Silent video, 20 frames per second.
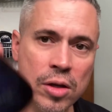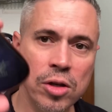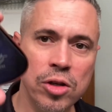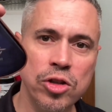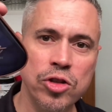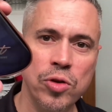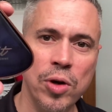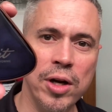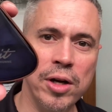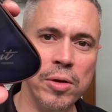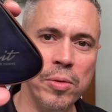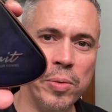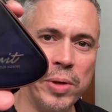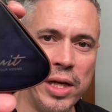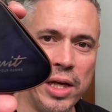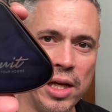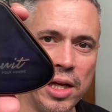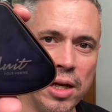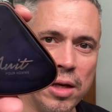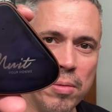
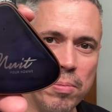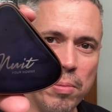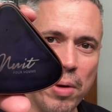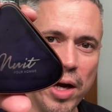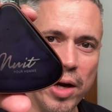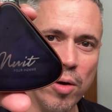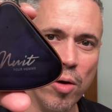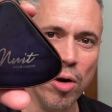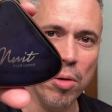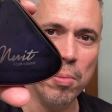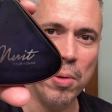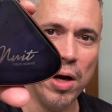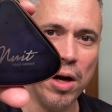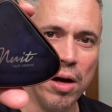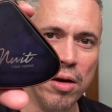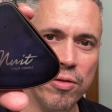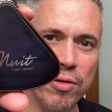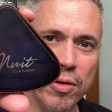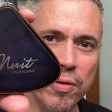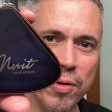Trinoe by
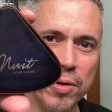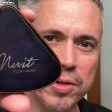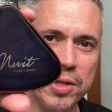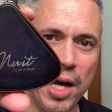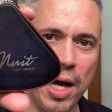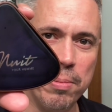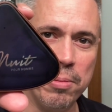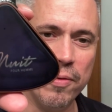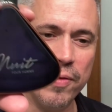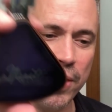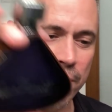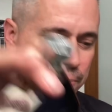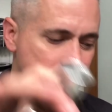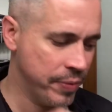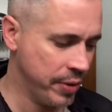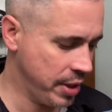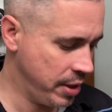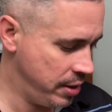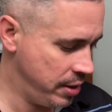Armoff over top of it.